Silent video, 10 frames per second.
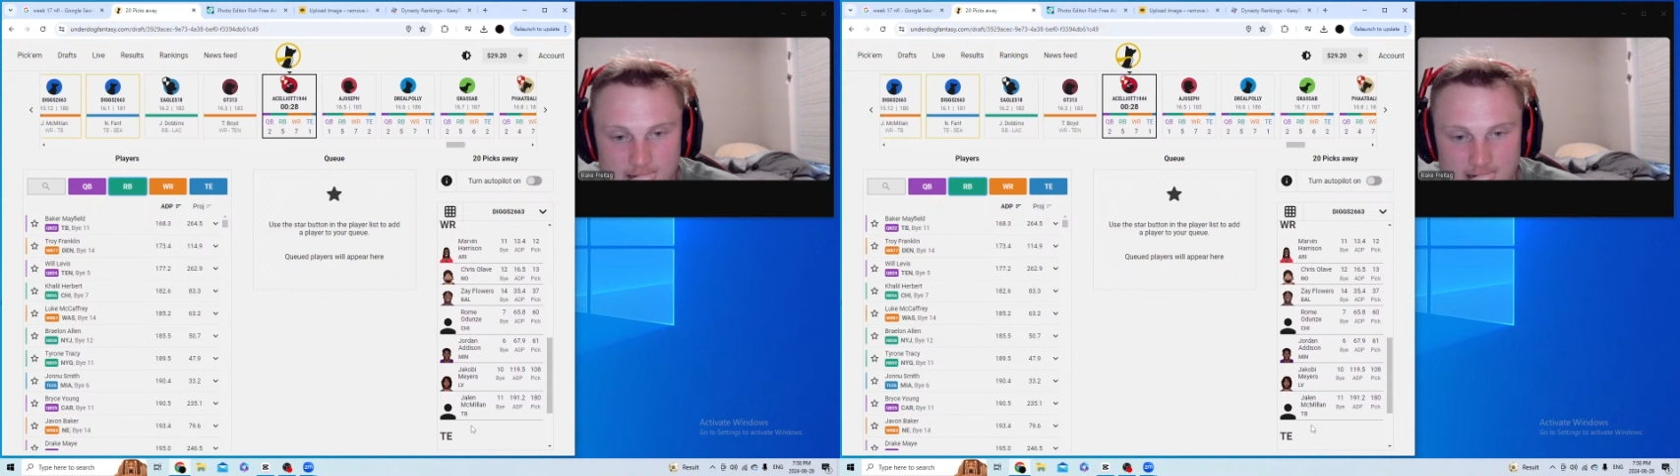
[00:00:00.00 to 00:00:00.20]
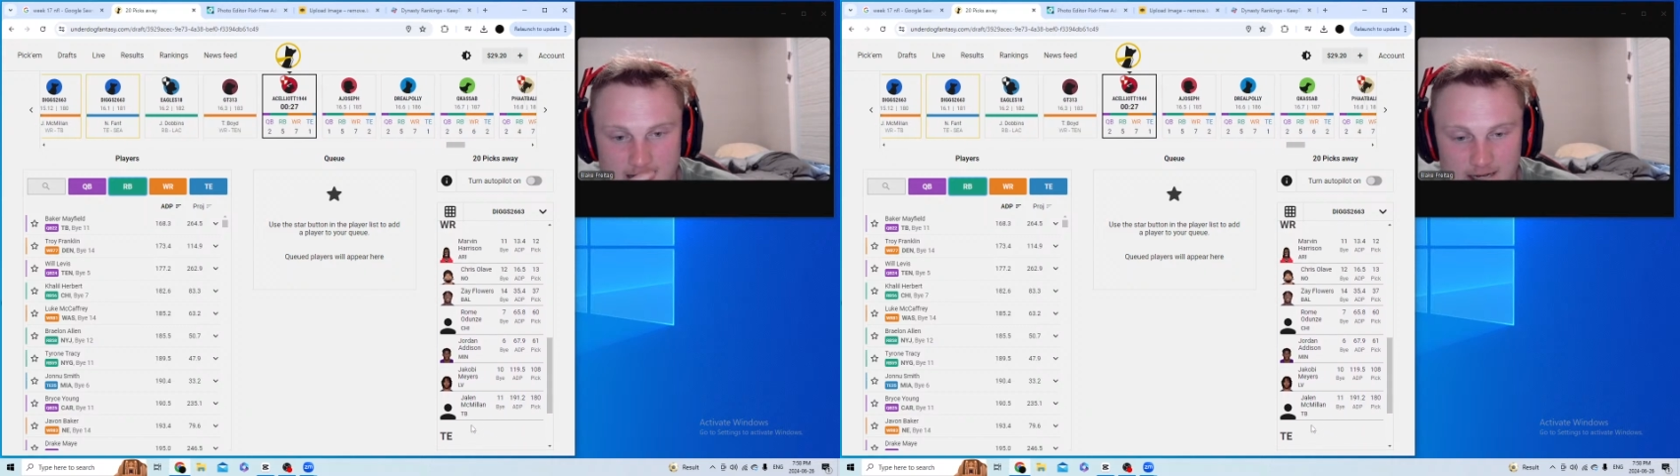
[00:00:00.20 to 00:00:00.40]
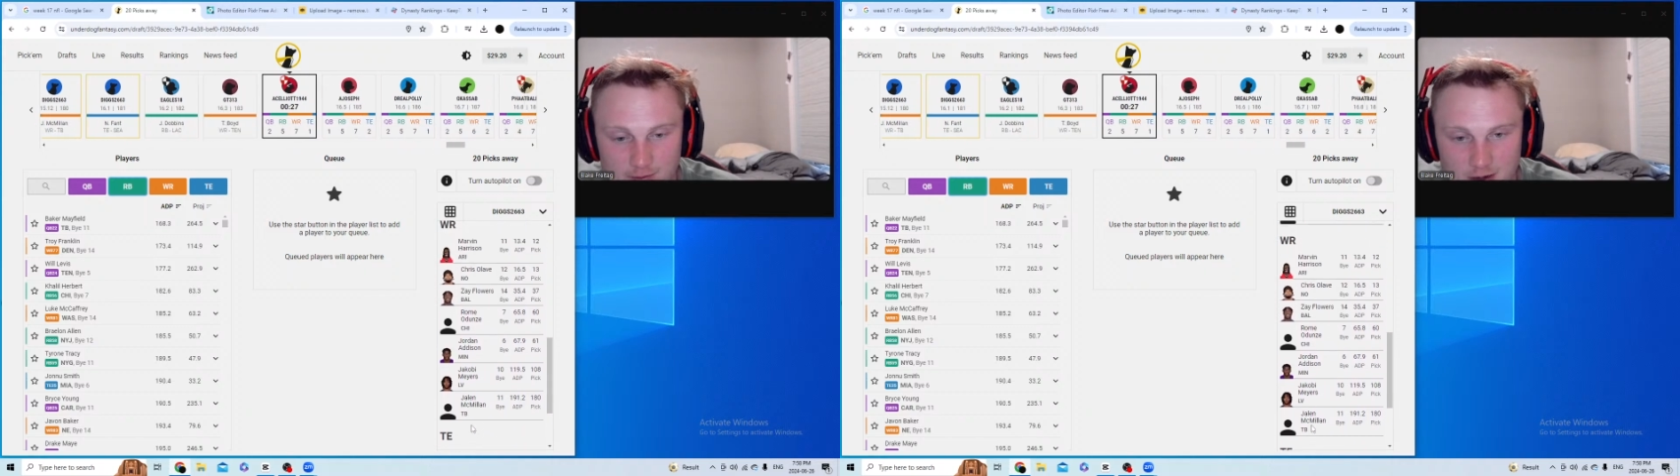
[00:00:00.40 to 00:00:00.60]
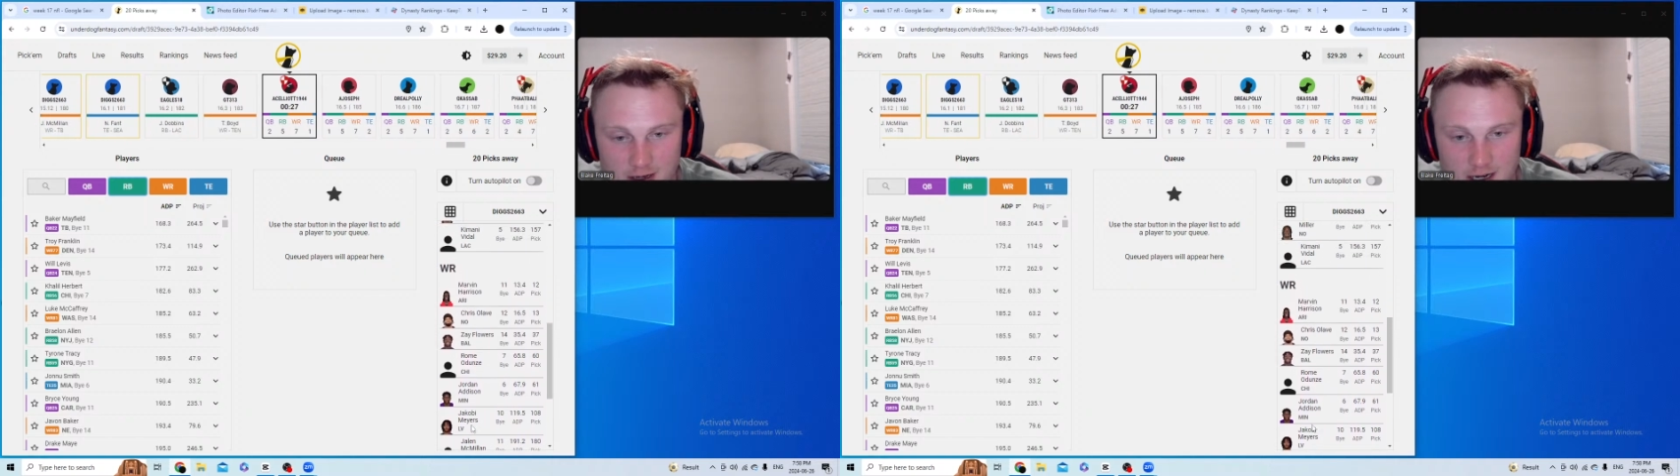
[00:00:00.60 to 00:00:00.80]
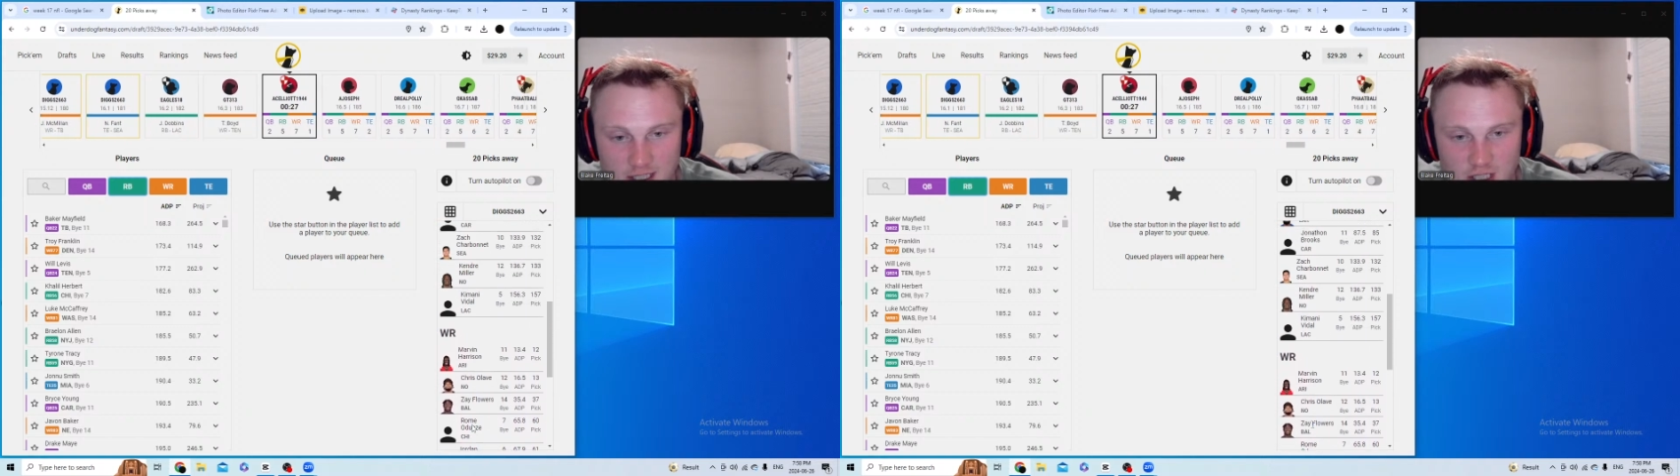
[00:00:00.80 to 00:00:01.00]

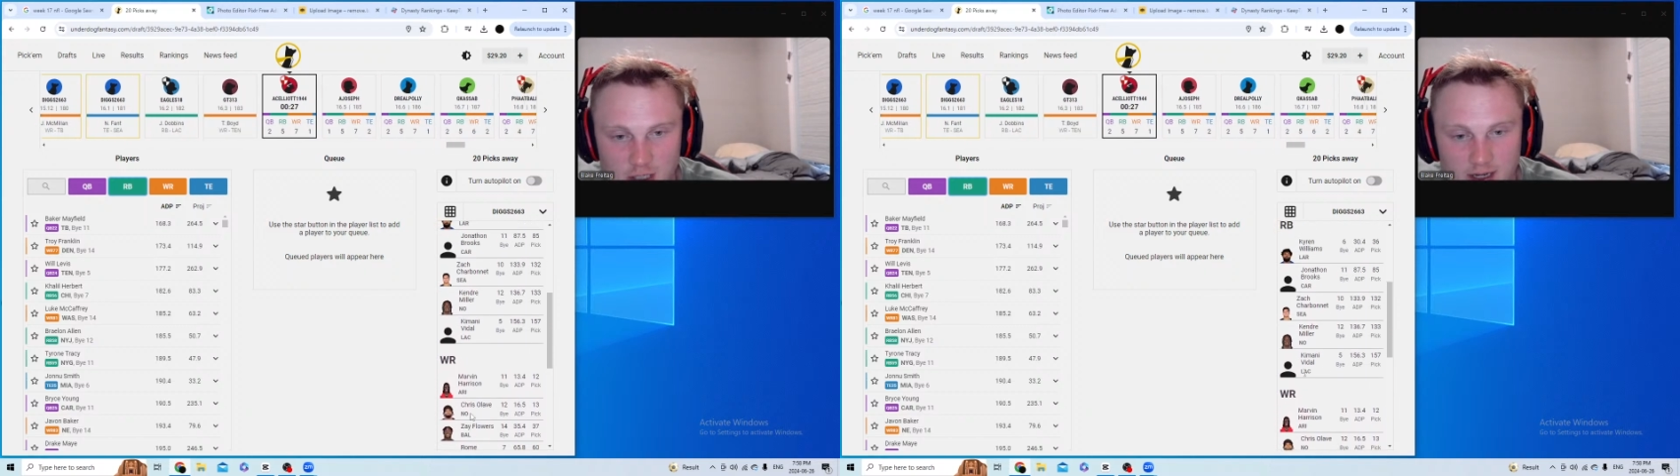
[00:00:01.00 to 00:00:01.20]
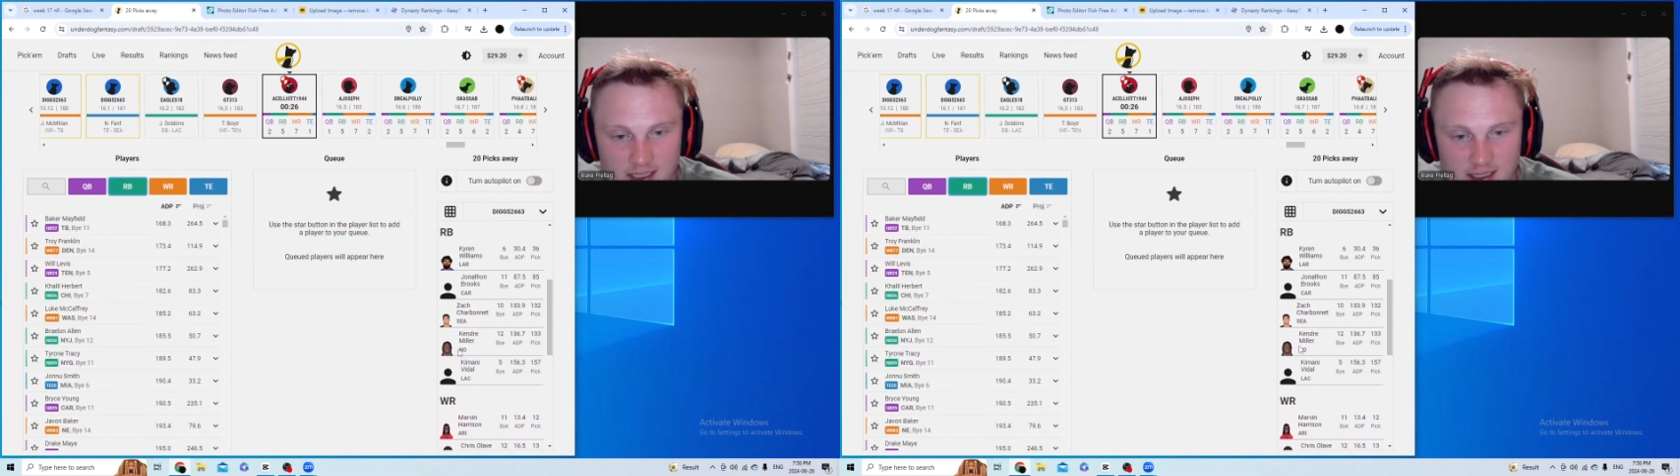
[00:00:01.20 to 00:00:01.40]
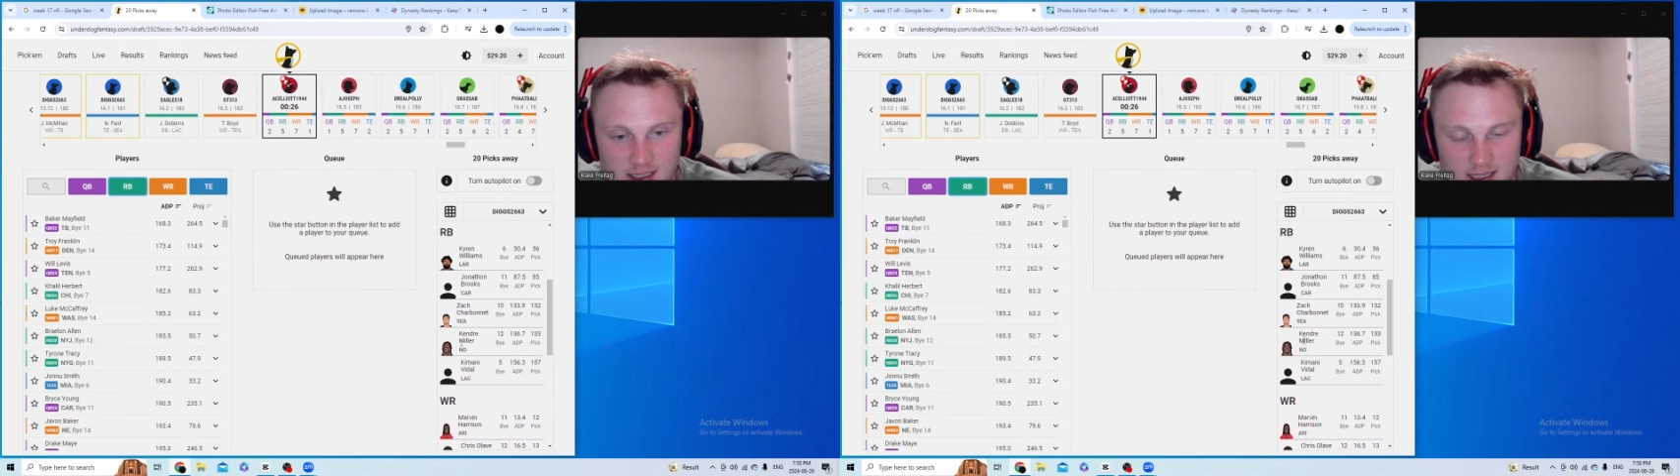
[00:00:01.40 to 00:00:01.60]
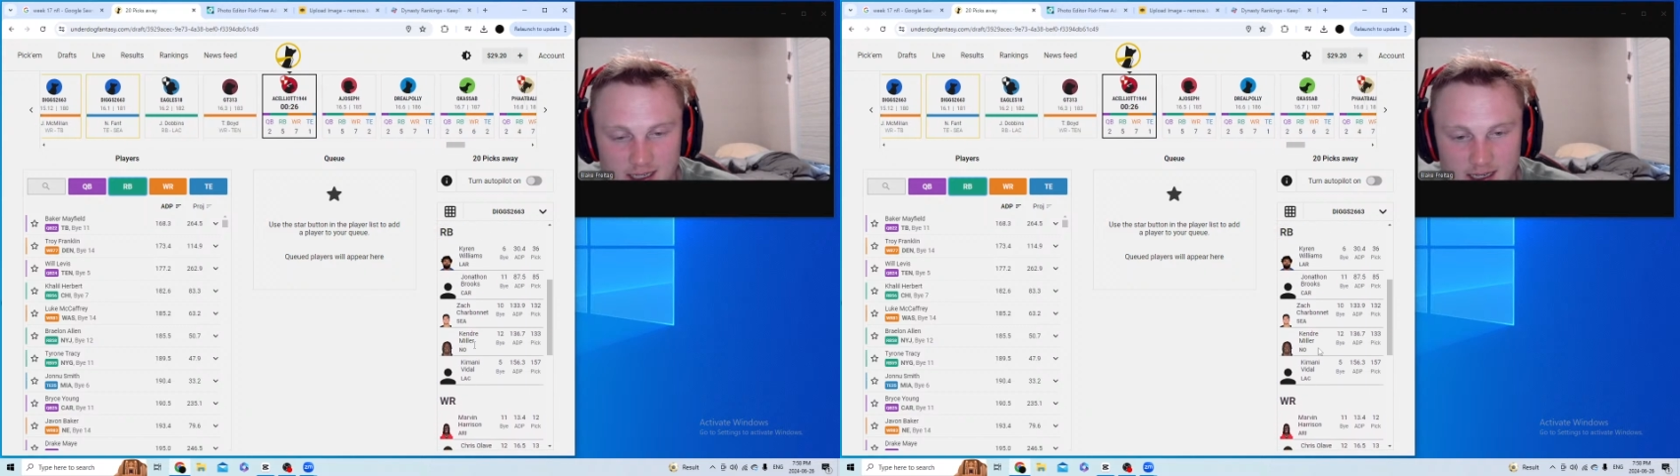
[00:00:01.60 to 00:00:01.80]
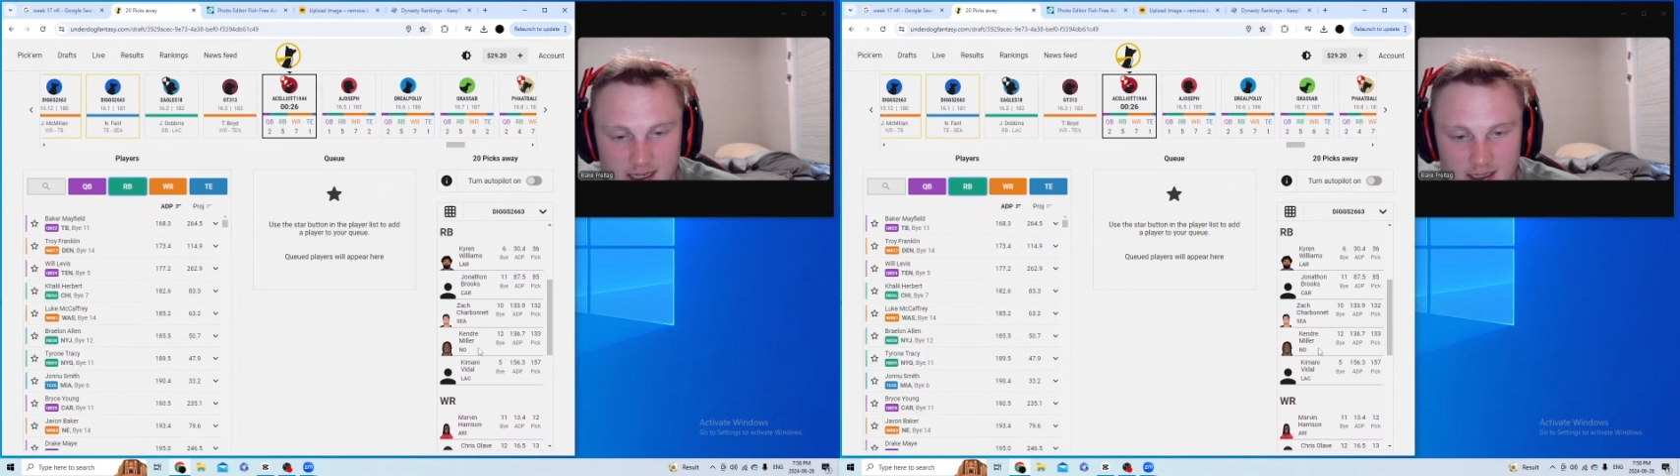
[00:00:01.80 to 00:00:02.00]
Actually no, I did get
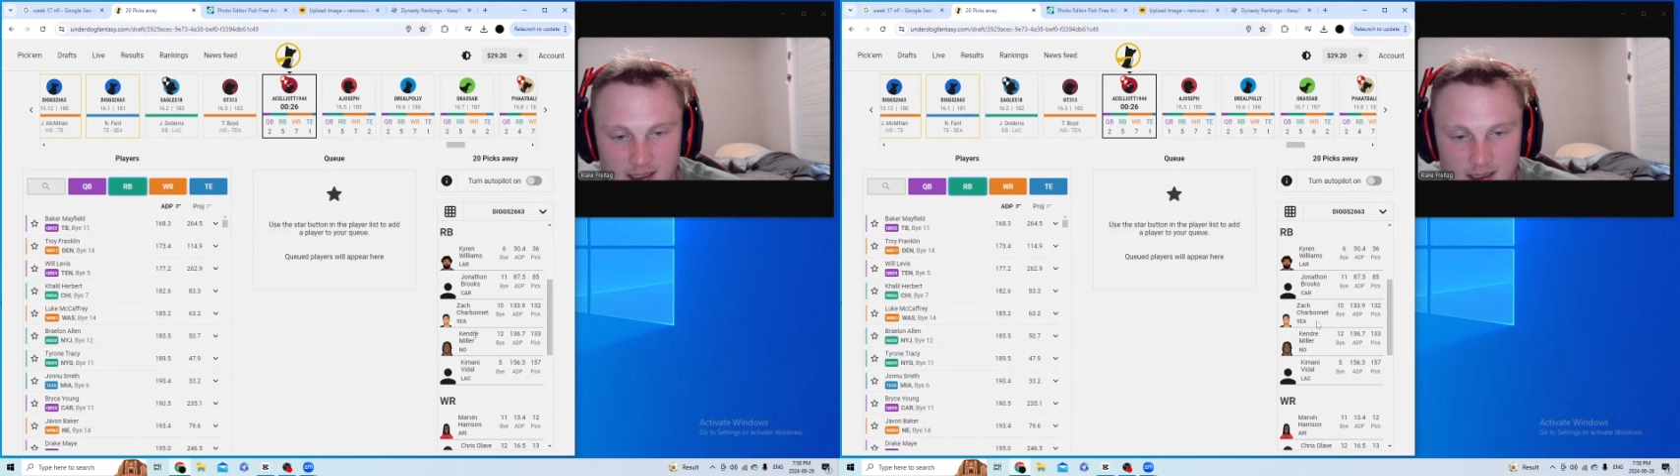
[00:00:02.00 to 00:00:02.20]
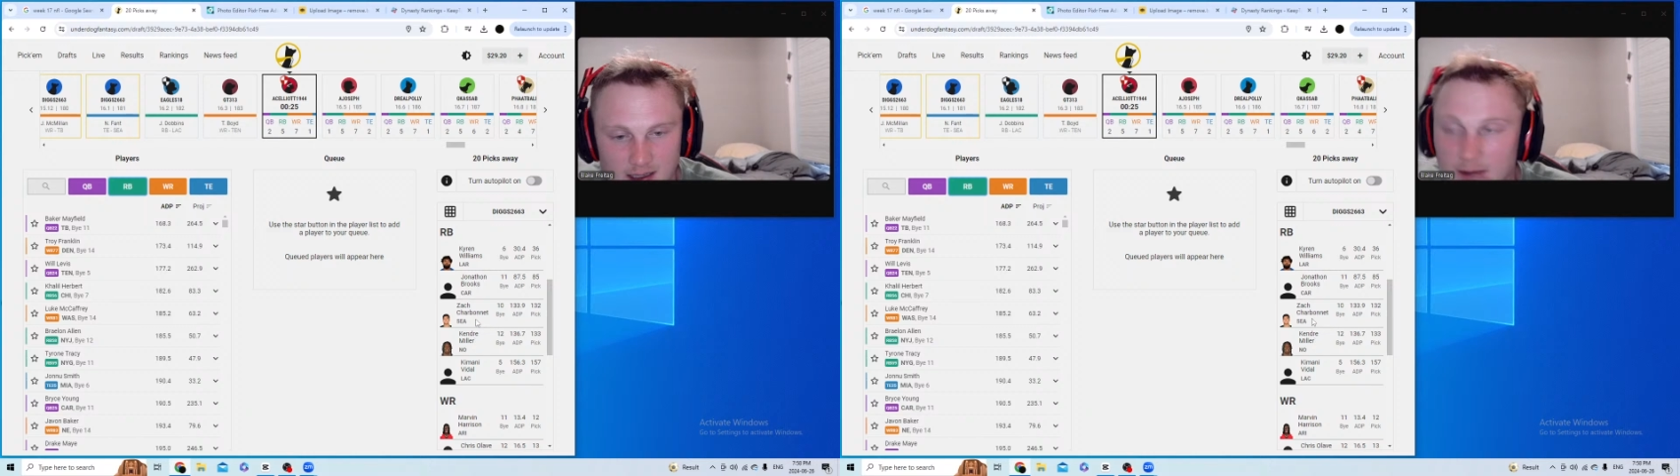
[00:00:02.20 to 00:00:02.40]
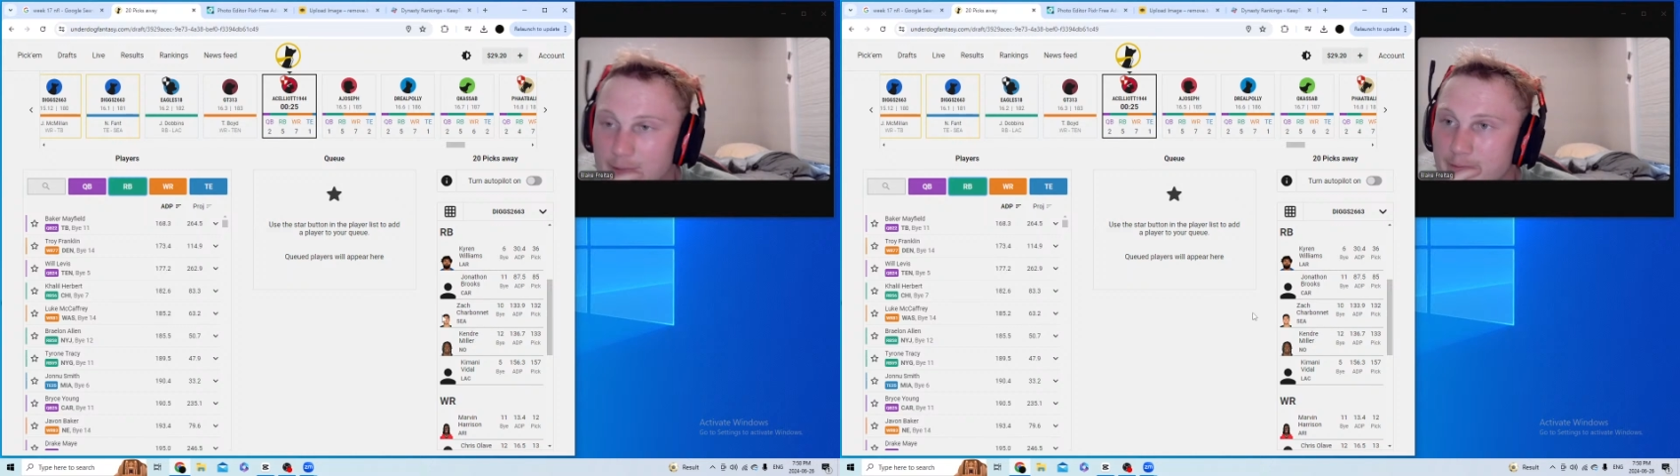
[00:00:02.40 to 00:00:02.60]
a